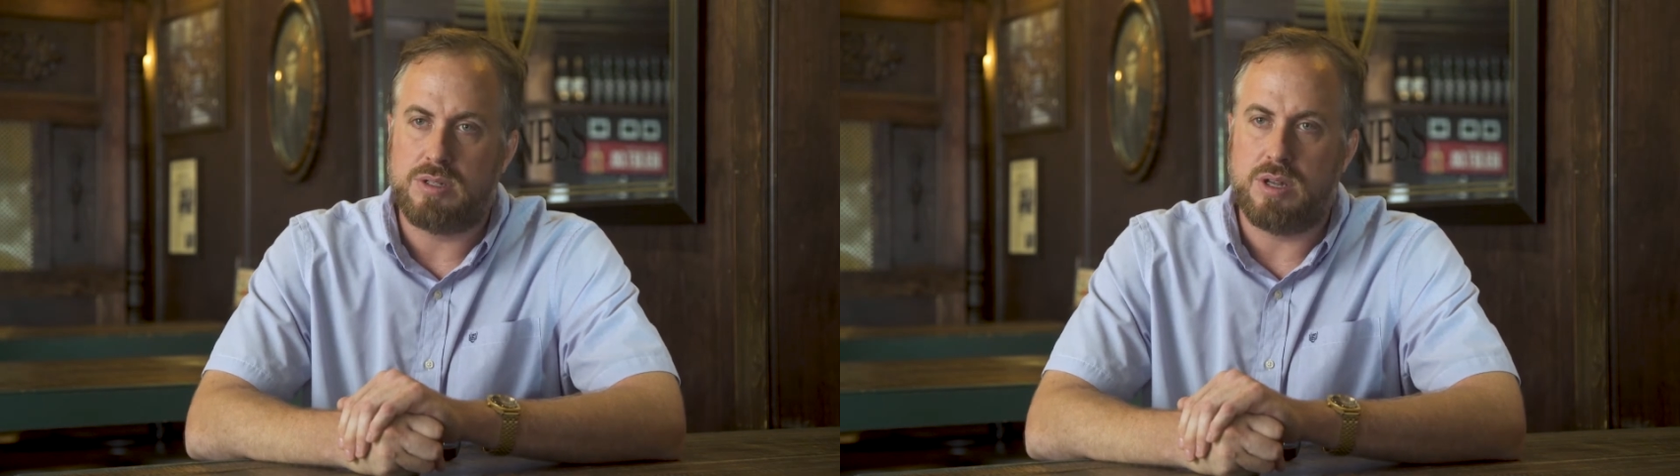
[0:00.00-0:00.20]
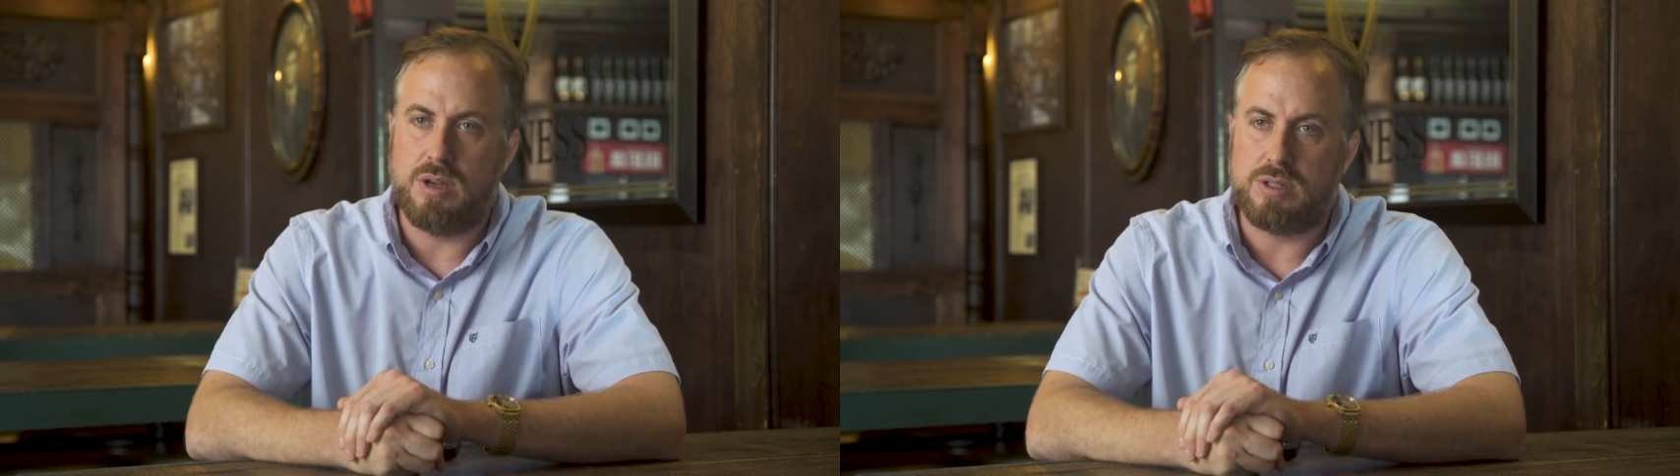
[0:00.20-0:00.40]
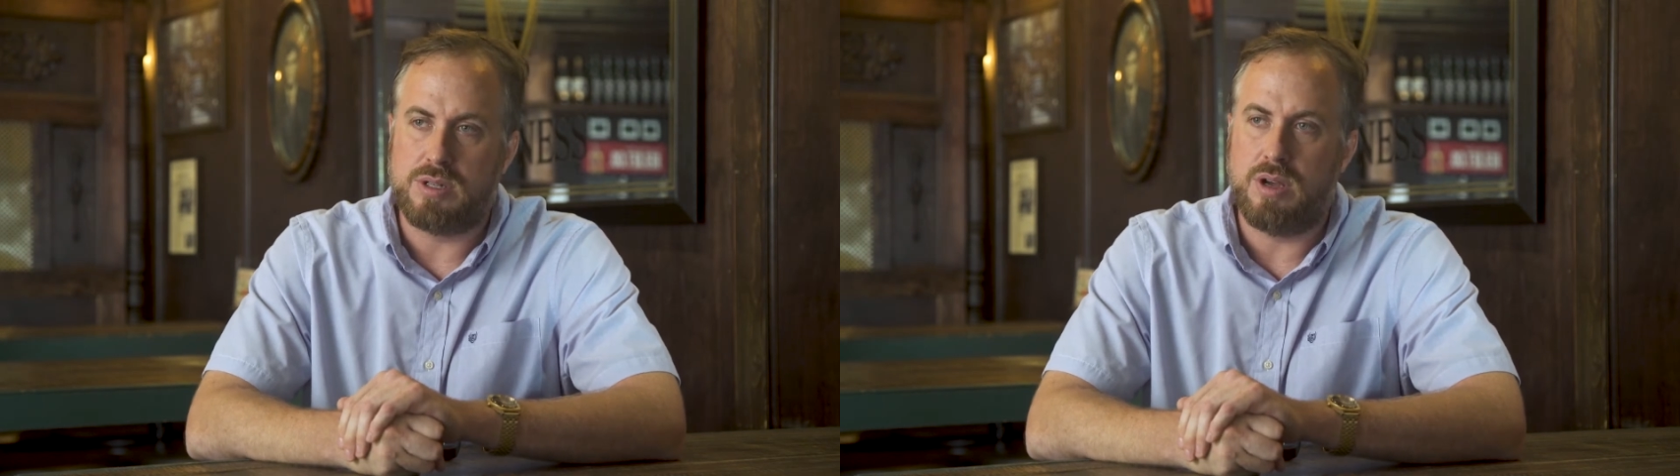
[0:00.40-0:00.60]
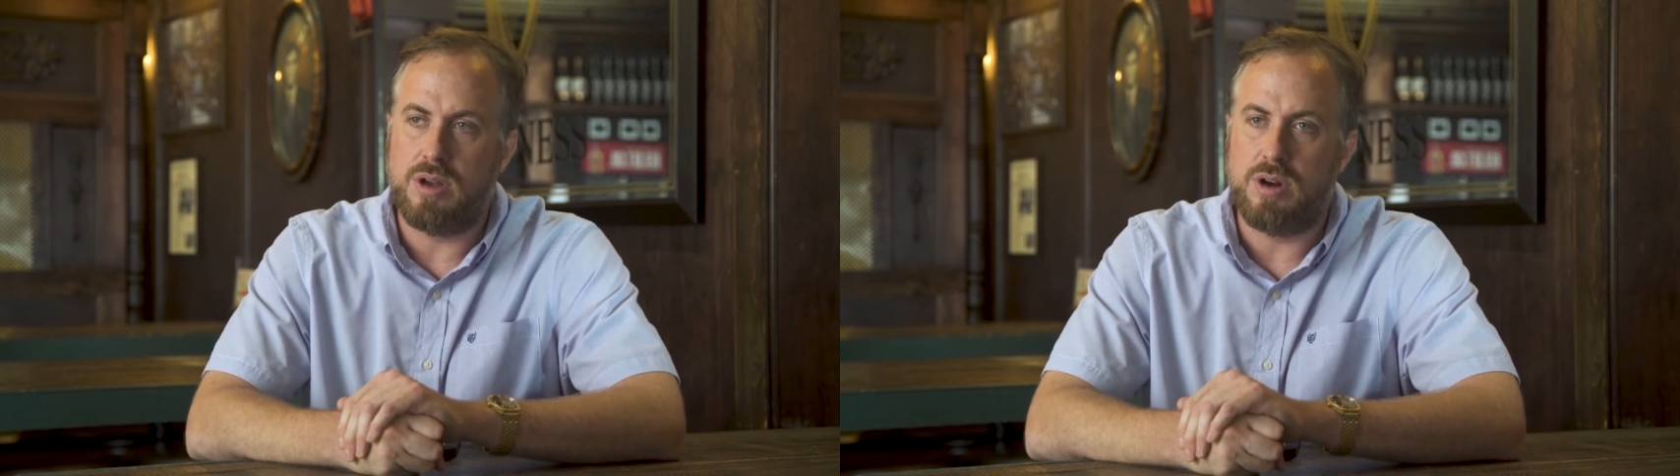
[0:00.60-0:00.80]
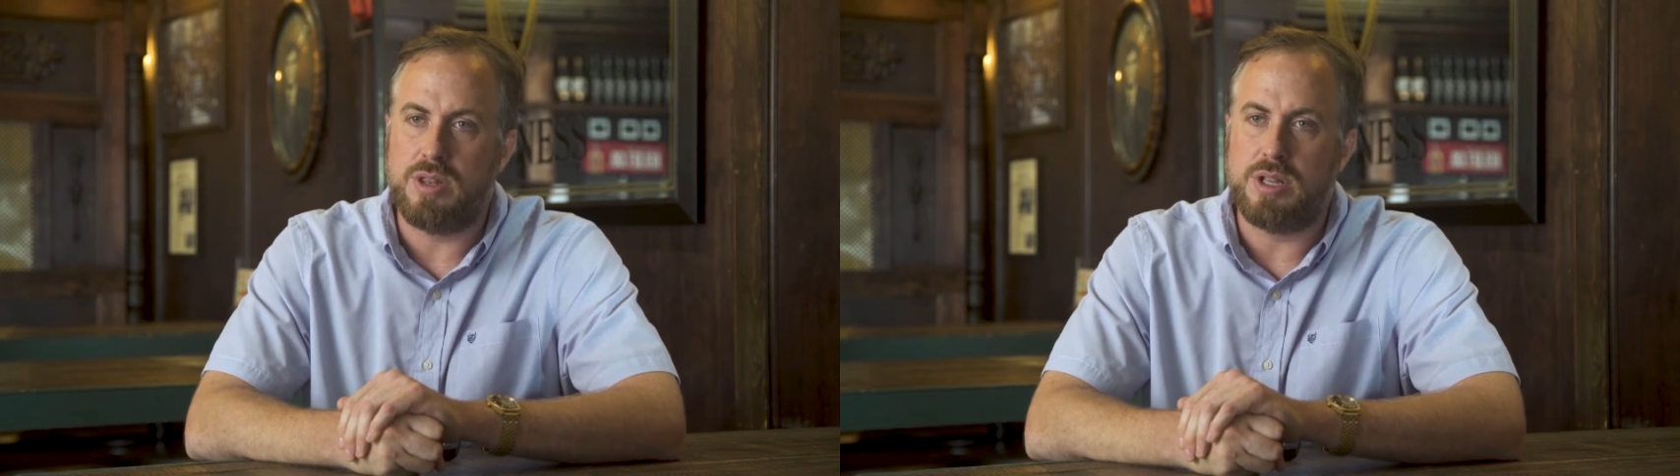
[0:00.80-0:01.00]
to
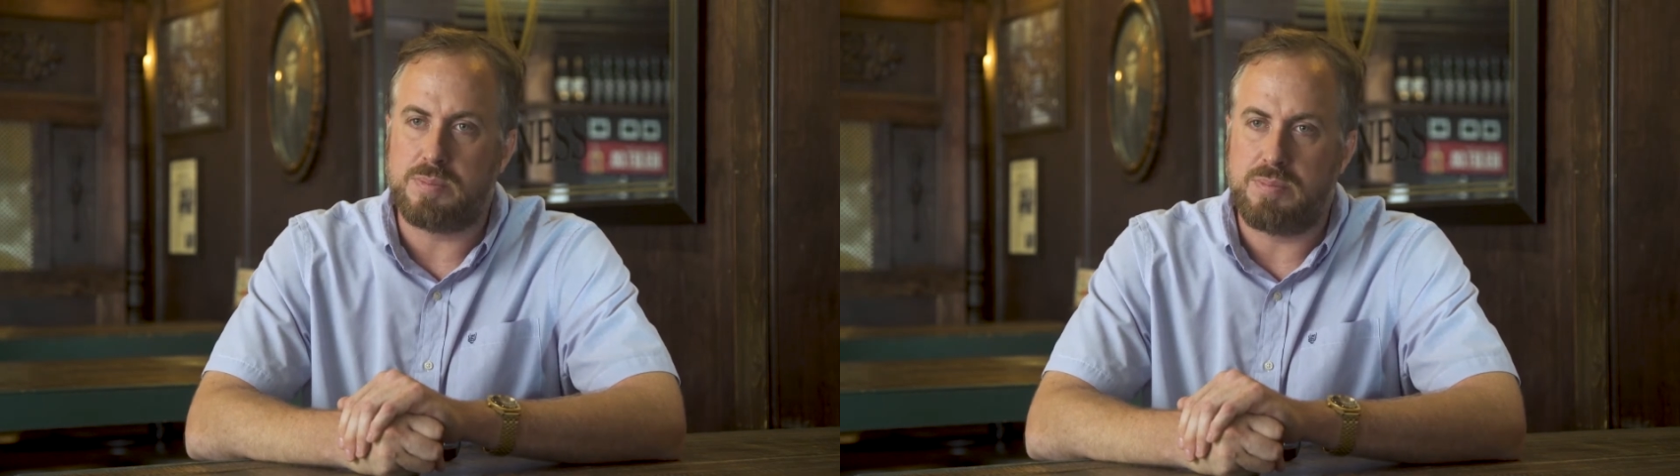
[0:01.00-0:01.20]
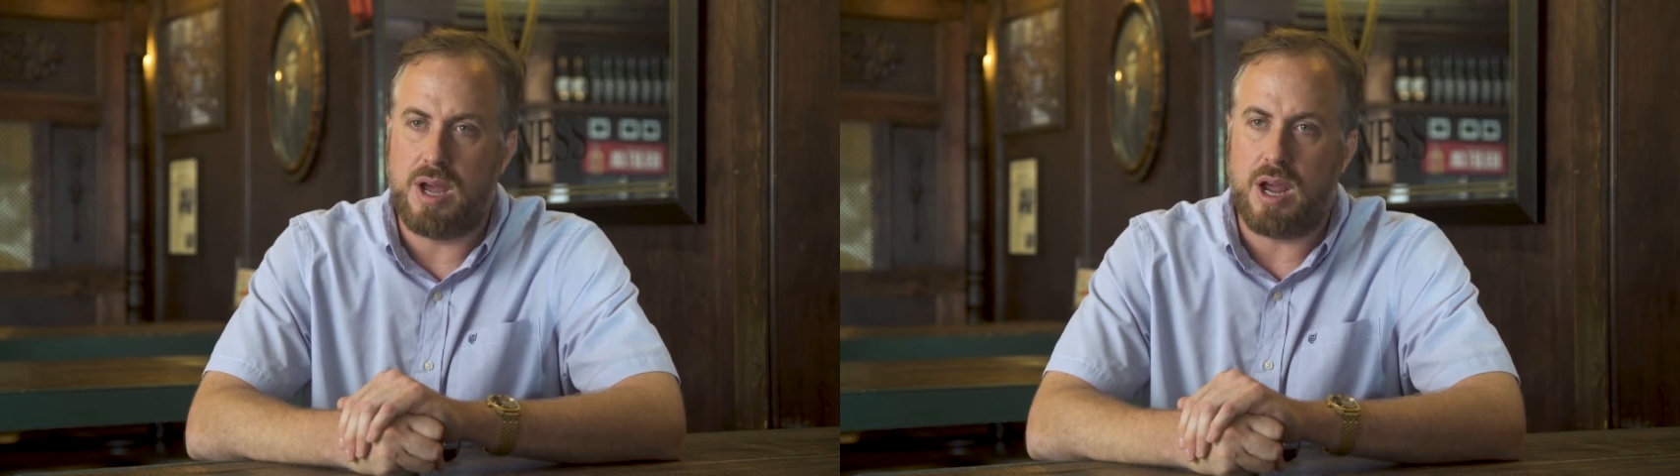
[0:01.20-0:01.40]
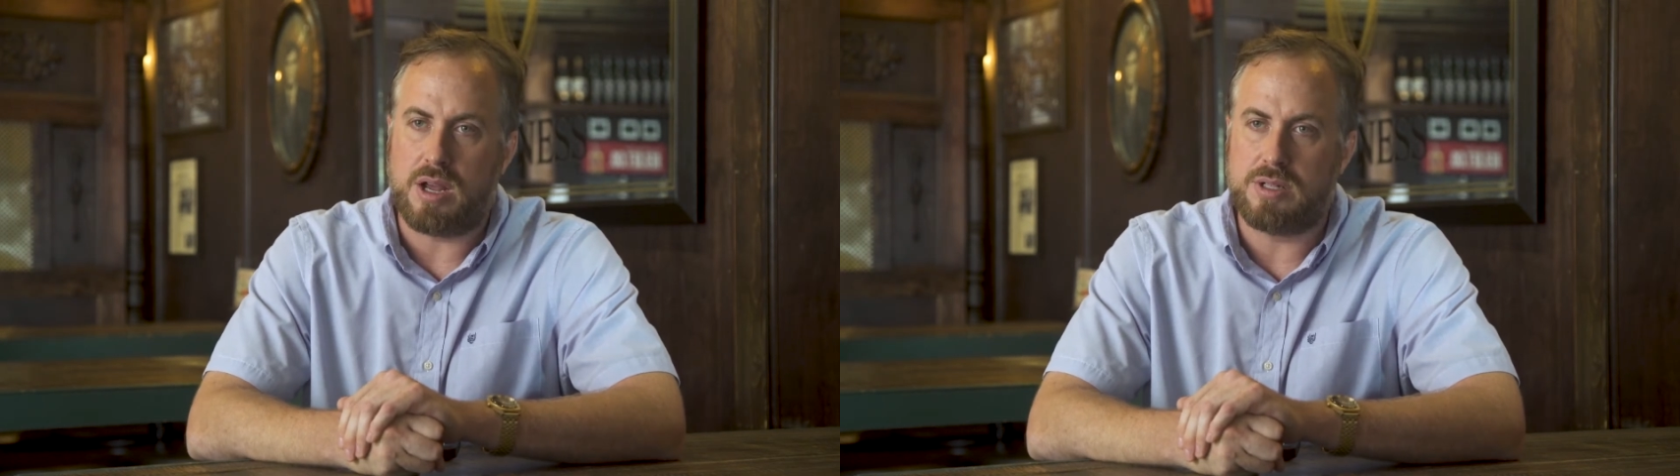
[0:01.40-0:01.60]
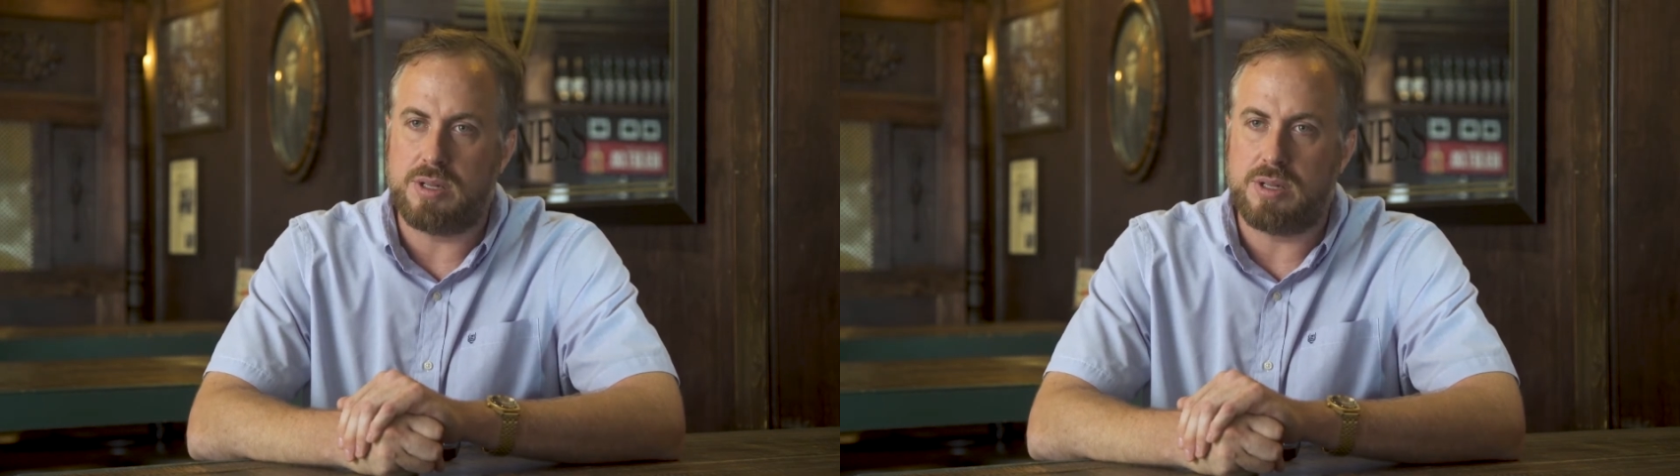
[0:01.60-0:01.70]
earn this back,